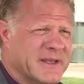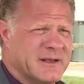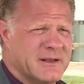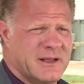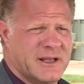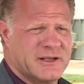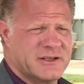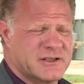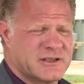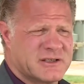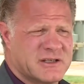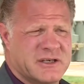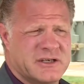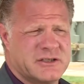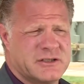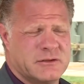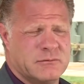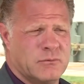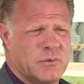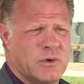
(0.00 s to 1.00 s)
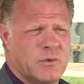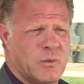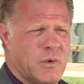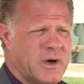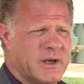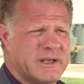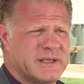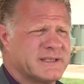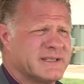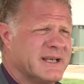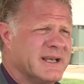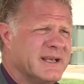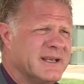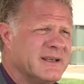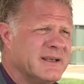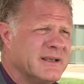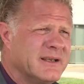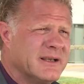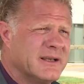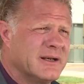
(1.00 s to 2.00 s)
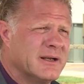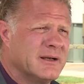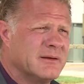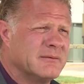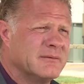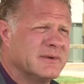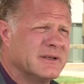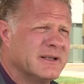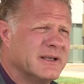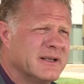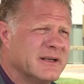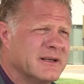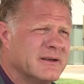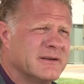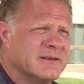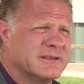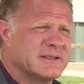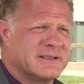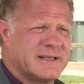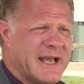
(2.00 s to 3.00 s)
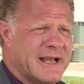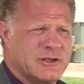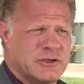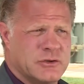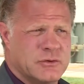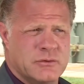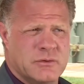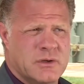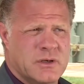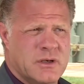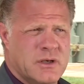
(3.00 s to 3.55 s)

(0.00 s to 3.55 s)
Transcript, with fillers: that legislation would want to say in a, in a statute